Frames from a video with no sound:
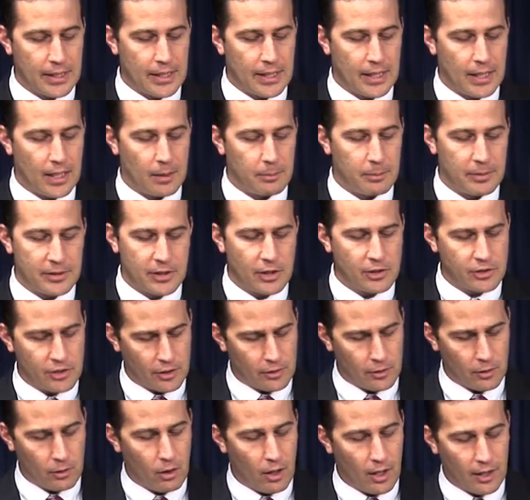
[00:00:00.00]
Um, but there's
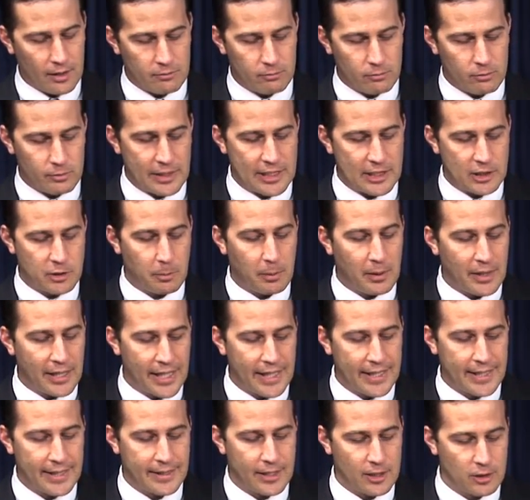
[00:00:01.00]
other long-range
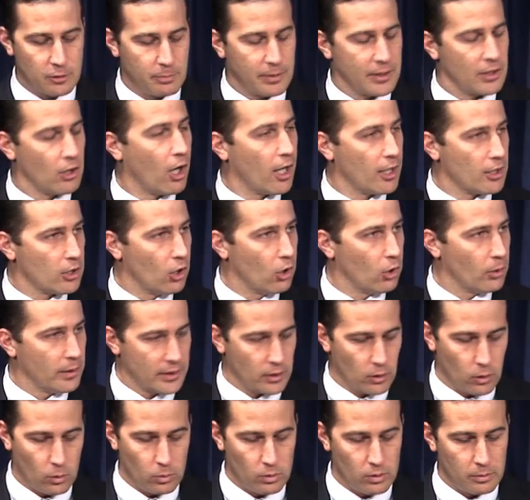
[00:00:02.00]
planning that's been ongoing
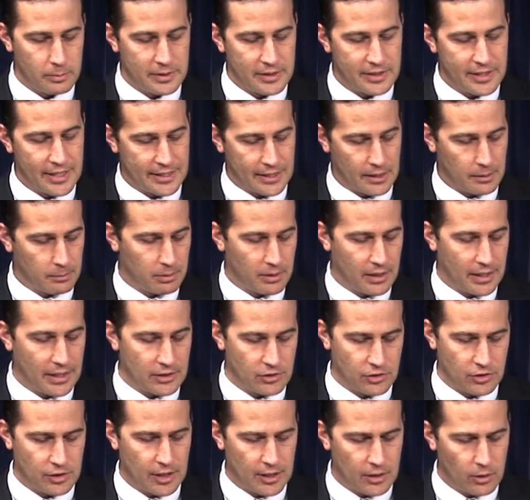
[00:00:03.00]
or will be taking
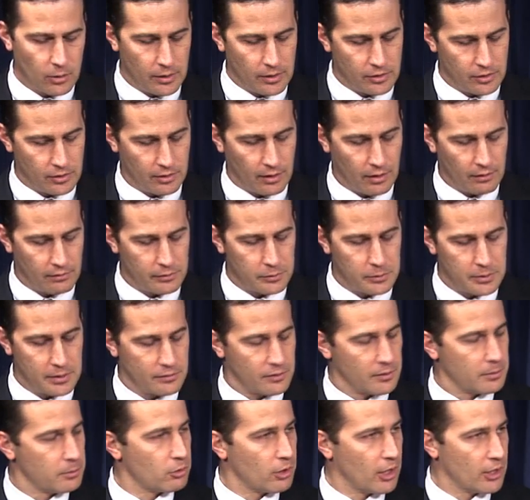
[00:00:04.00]
place, and I know there's a, a few
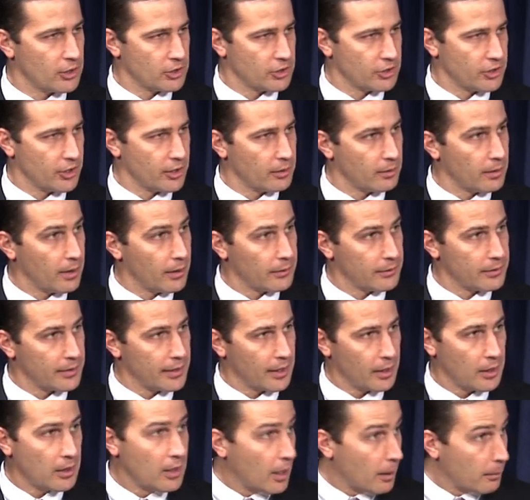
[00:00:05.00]
different projects that are out there.